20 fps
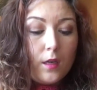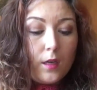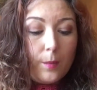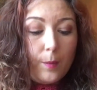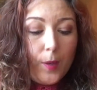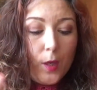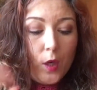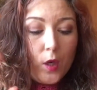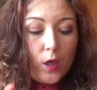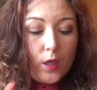a
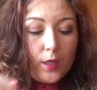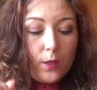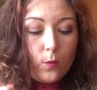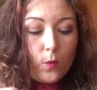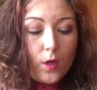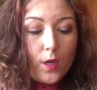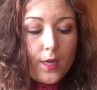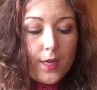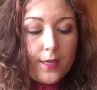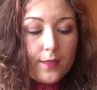pearly
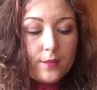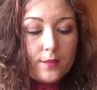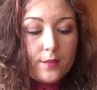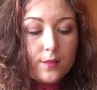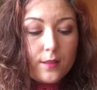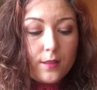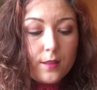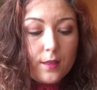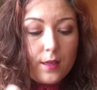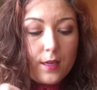
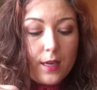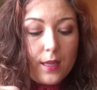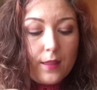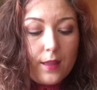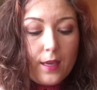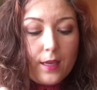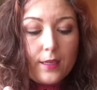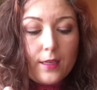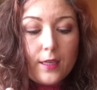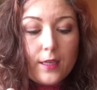white, and
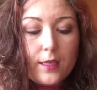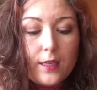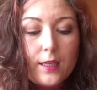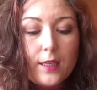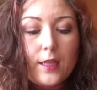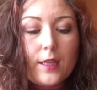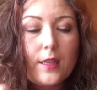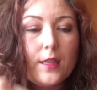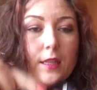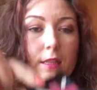then
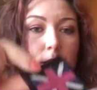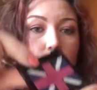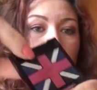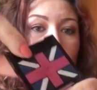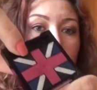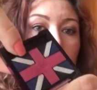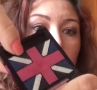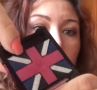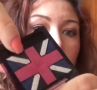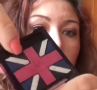this
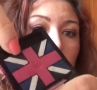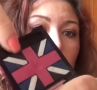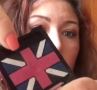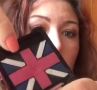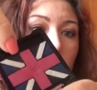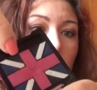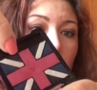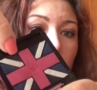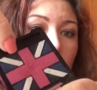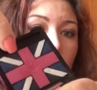one in
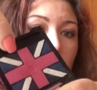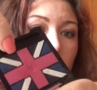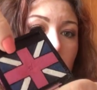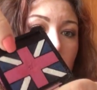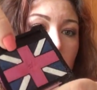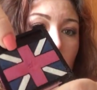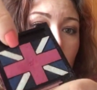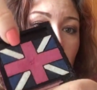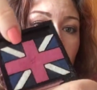here is a